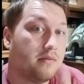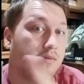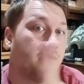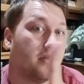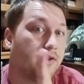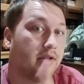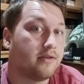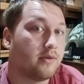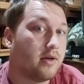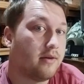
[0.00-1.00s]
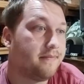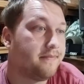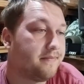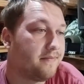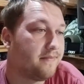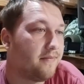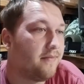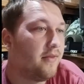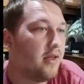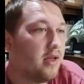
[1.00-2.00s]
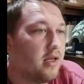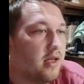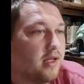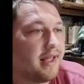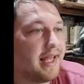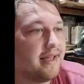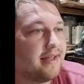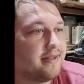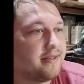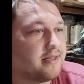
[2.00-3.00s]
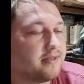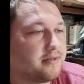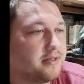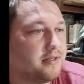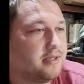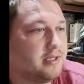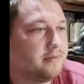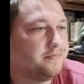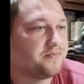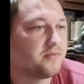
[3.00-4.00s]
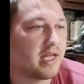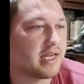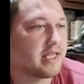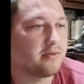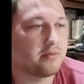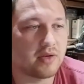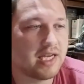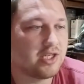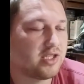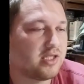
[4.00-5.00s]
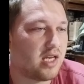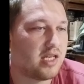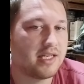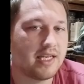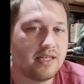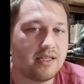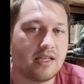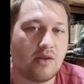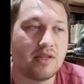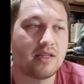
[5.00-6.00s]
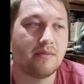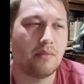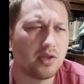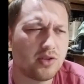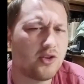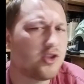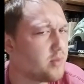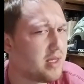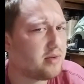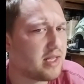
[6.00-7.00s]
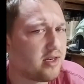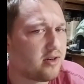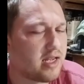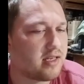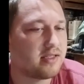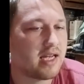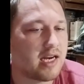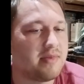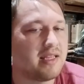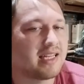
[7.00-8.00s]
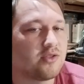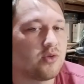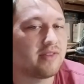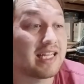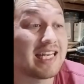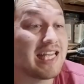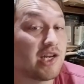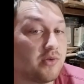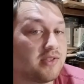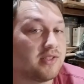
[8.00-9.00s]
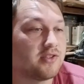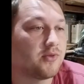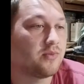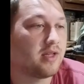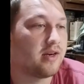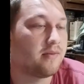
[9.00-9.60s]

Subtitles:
Go there somewhere. And like give them locations, hunting, because I want the monsters to be able to interact and kind of be like a sort of like an ecosystem there.